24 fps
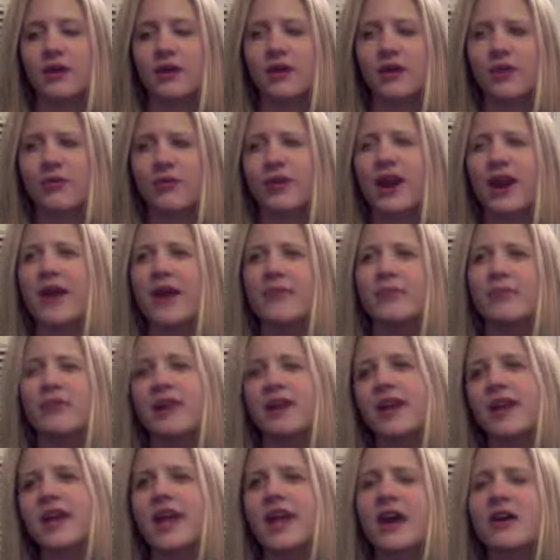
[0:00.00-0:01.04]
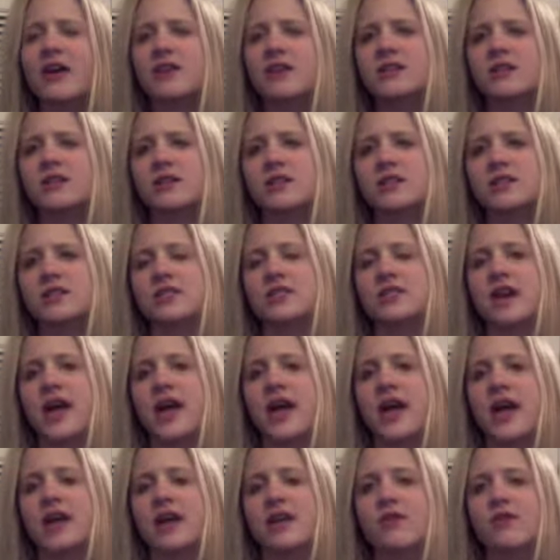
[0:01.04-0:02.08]
when I played a character, I just I
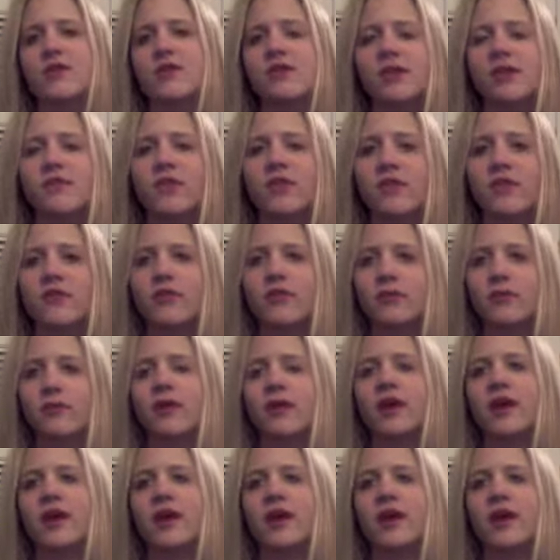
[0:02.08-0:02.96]
had to use something from me,